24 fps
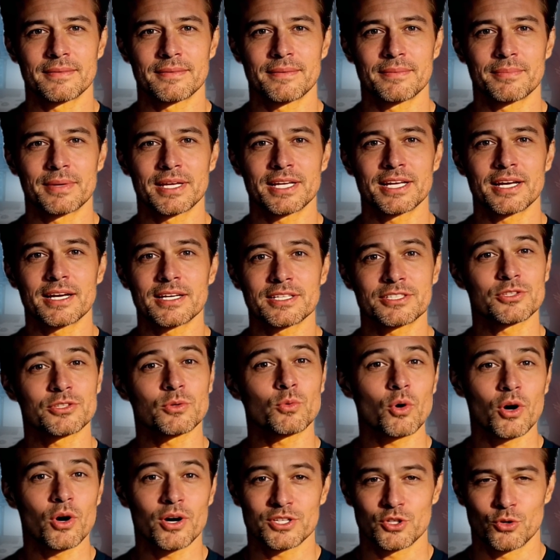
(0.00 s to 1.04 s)
Because
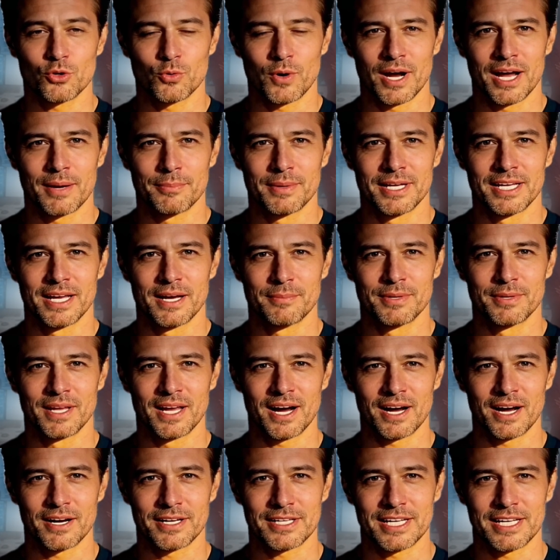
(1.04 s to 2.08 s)
while you're wrapping up the
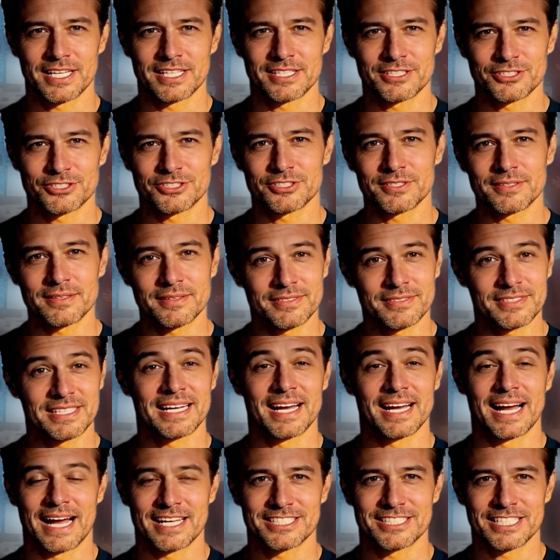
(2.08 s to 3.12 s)
holidays, the
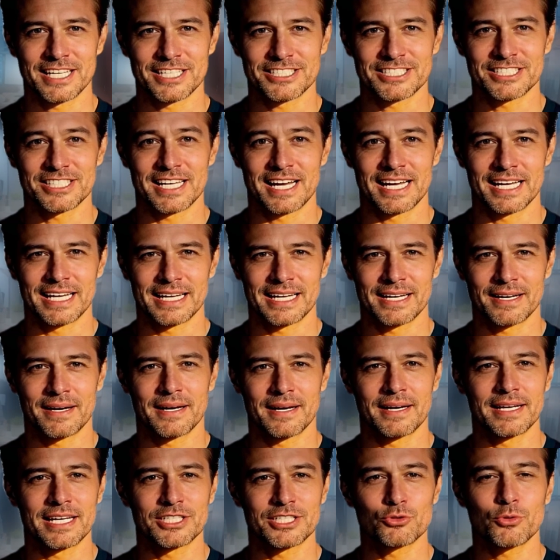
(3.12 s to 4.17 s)
SSA
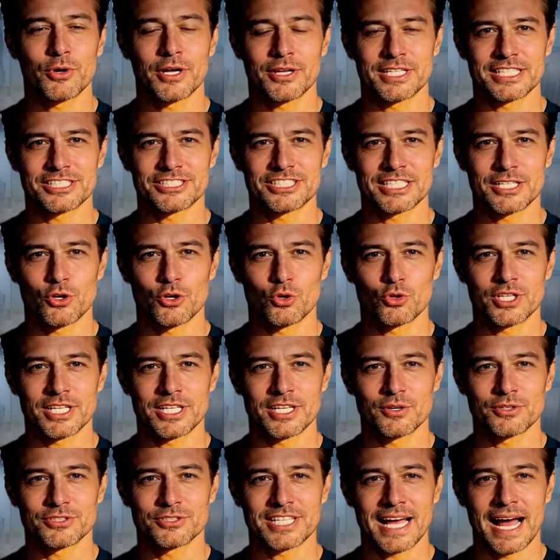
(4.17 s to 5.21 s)
is releasing
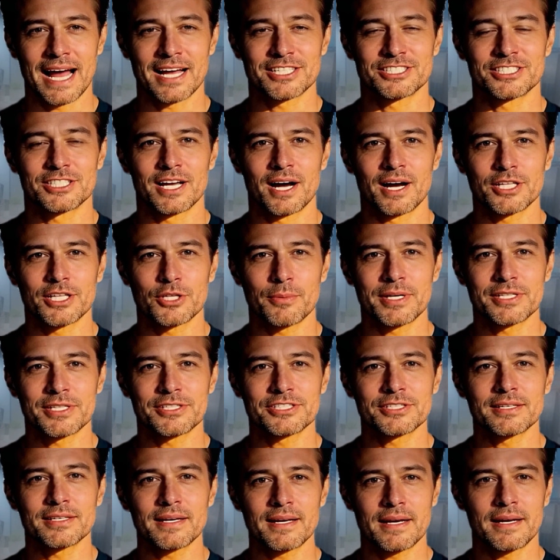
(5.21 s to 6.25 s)
critical tax
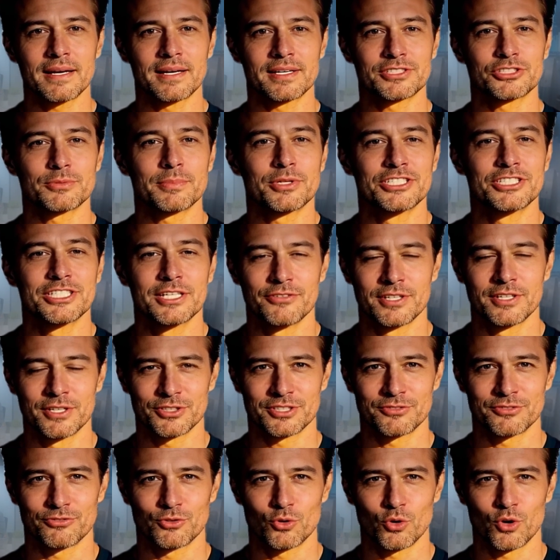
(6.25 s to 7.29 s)
documents, specifically
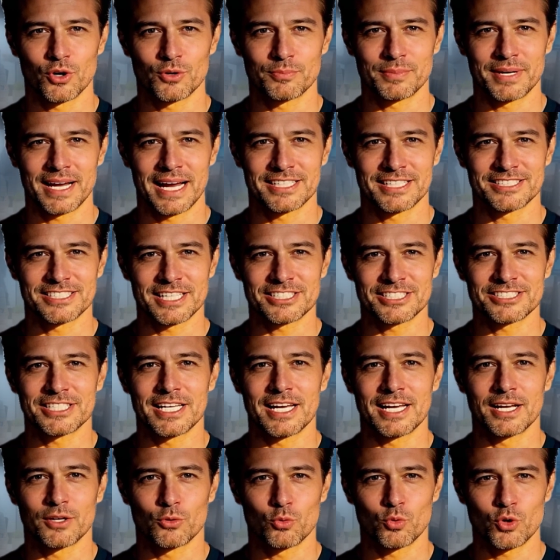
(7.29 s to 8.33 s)
Form
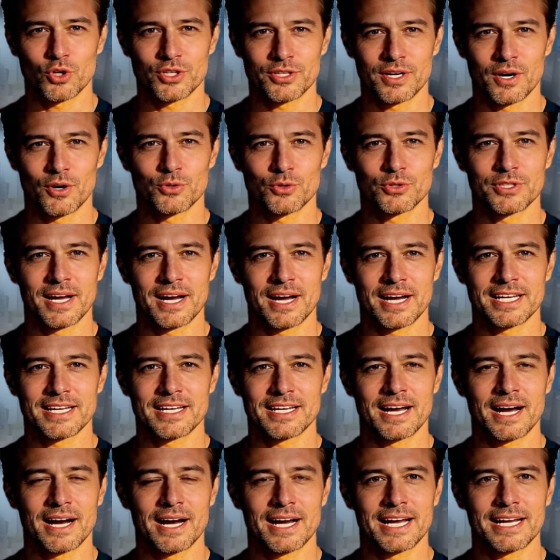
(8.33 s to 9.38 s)
SSA
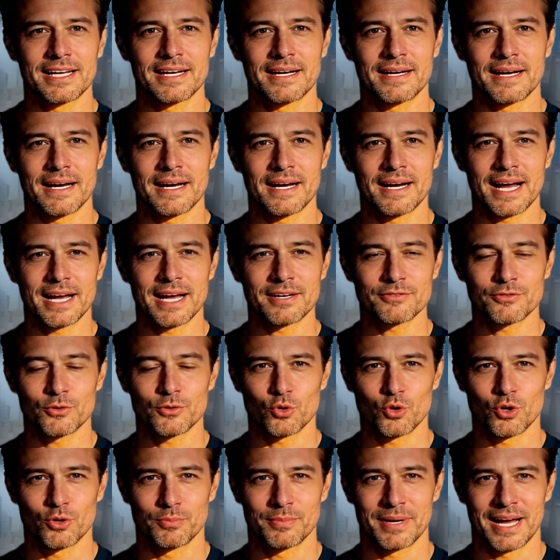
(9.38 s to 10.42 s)
1099 and
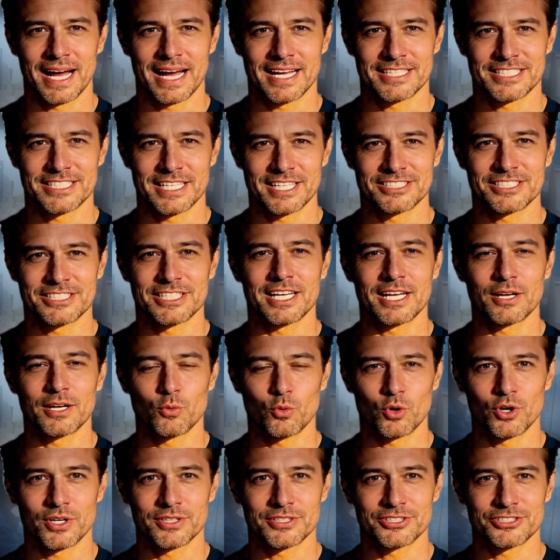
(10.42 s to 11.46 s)
Form SSA
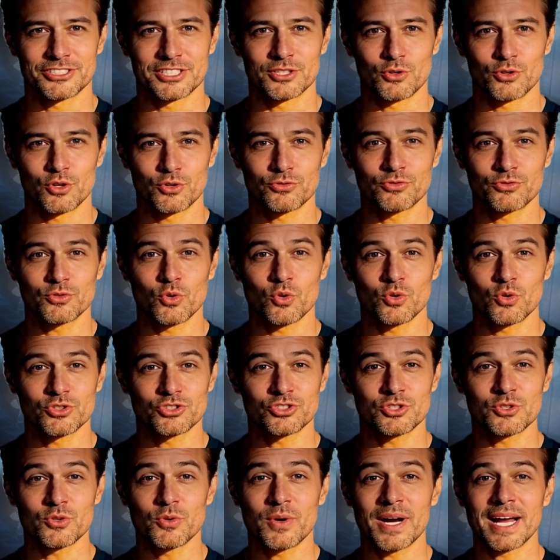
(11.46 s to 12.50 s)

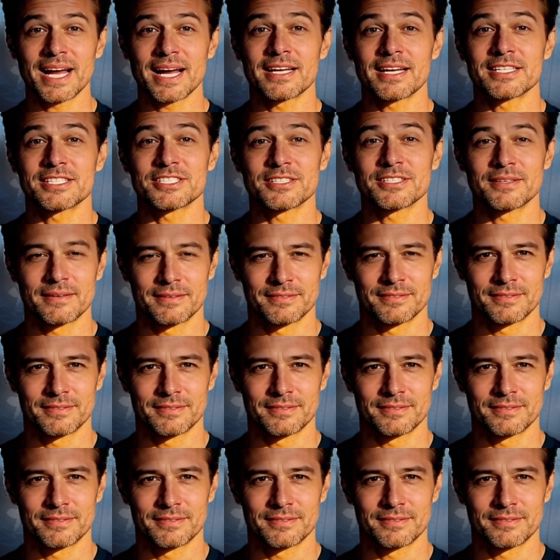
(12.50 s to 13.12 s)
1042S.